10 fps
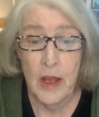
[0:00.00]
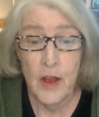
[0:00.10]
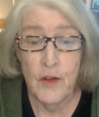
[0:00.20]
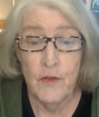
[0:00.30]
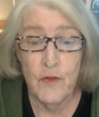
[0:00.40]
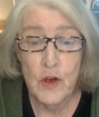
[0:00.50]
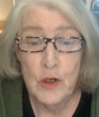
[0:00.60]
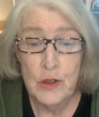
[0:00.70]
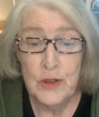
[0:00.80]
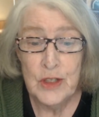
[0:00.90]

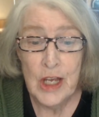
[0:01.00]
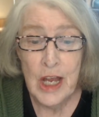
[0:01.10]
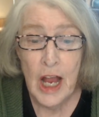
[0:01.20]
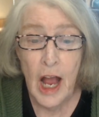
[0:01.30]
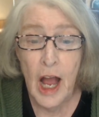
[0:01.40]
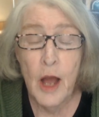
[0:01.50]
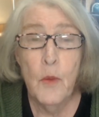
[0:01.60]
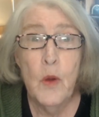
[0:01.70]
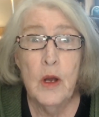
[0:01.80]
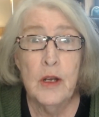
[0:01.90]
First, I
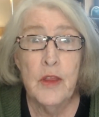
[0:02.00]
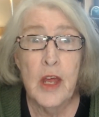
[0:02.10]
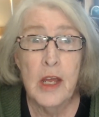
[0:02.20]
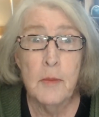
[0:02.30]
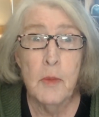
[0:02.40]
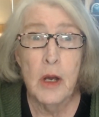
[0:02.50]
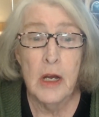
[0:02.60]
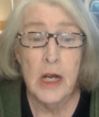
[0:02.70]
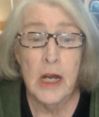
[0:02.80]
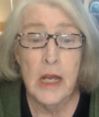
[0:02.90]
want to thank
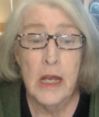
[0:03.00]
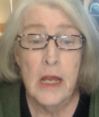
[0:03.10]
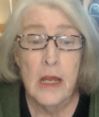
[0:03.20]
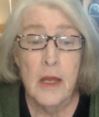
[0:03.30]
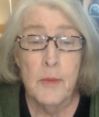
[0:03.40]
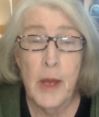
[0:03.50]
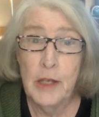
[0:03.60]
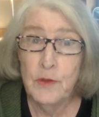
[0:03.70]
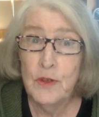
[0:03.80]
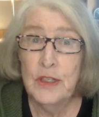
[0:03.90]
my
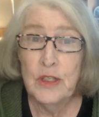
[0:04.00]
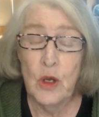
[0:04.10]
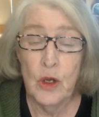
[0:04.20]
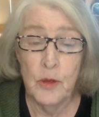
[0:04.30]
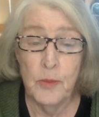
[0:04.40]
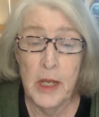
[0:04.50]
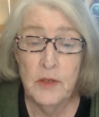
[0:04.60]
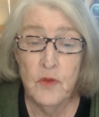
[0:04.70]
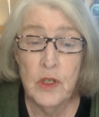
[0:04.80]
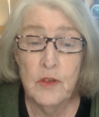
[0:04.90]
patrons on
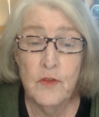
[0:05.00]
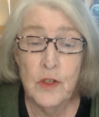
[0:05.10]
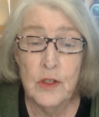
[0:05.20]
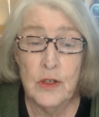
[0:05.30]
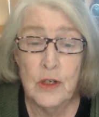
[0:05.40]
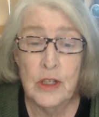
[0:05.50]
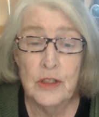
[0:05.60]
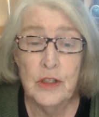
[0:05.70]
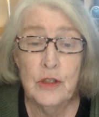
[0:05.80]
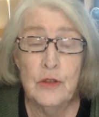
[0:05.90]
Patreon for their
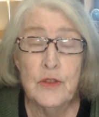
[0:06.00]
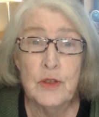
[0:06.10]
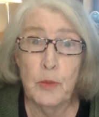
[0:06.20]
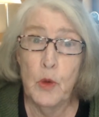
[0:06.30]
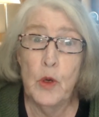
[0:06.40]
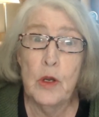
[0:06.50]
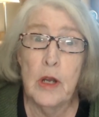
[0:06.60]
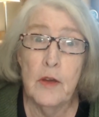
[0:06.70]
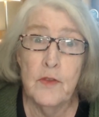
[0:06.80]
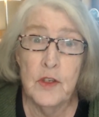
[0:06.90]
continued support
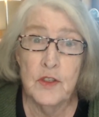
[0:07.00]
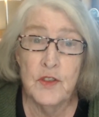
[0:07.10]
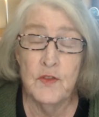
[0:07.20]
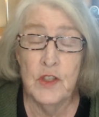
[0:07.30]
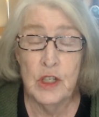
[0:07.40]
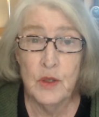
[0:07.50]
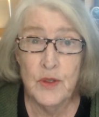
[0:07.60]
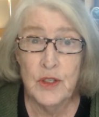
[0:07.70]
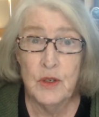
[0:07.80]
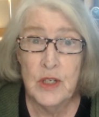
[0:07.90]
of this video
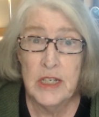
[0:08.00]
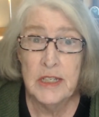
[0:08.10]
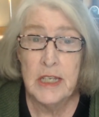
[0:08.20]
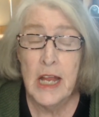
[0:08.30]
series